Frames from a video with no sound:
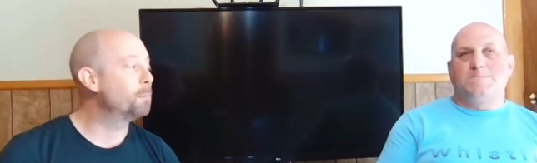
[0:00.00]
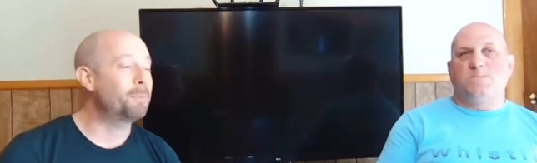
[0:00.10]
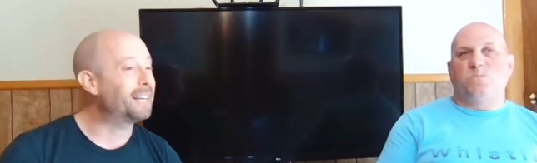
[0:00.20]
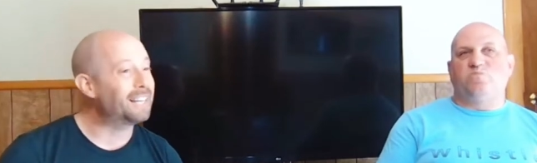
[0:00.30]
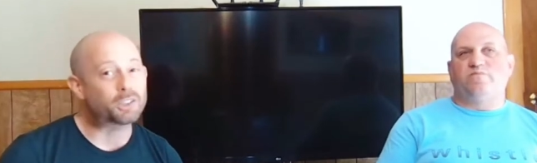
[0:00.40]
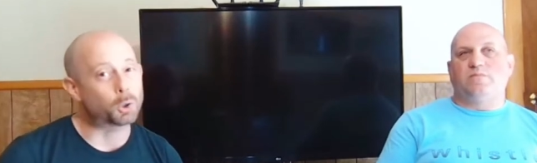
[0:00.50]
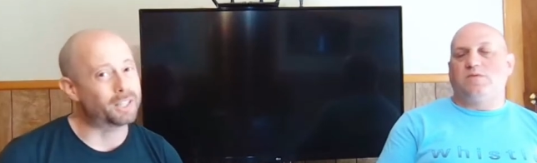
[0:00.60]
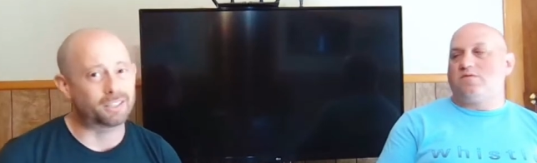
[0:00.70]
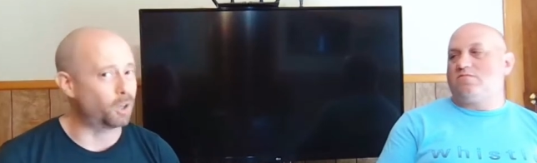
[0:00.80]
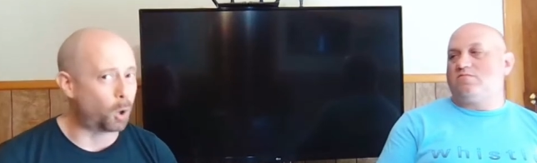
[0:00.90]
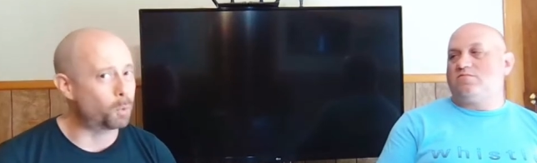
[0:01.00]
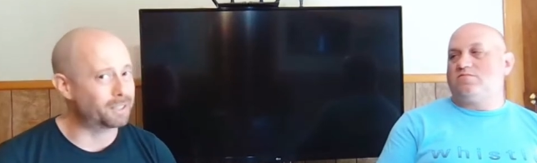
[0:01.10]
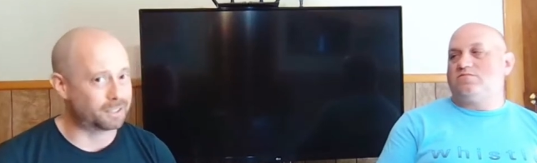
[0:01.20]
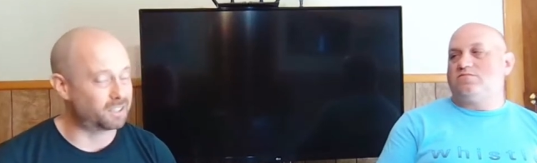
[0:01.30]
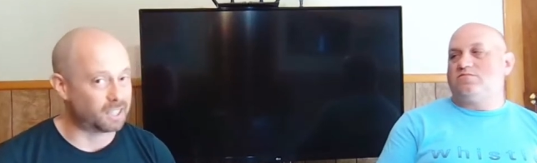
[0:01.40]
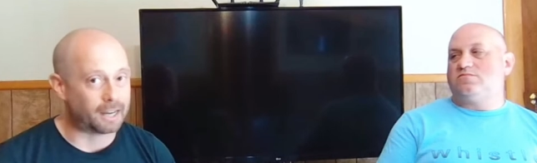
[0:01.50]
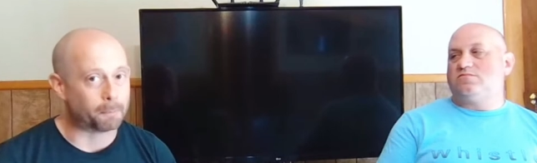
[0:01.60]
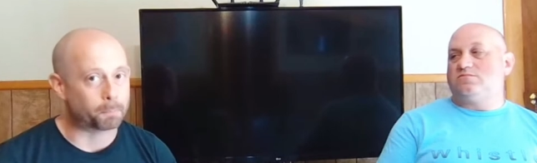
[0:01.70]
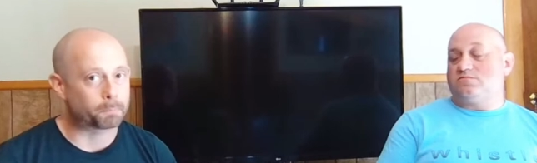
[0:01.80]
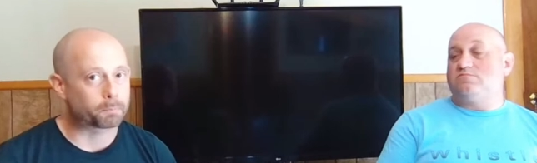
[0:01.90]
Speaker 1: My answer isn't always the
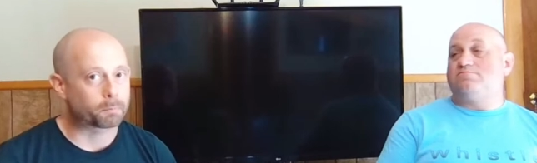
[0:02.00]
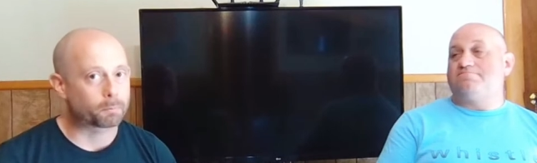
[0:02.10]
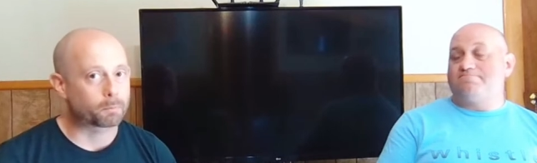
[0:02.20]
same. Mm-hmm.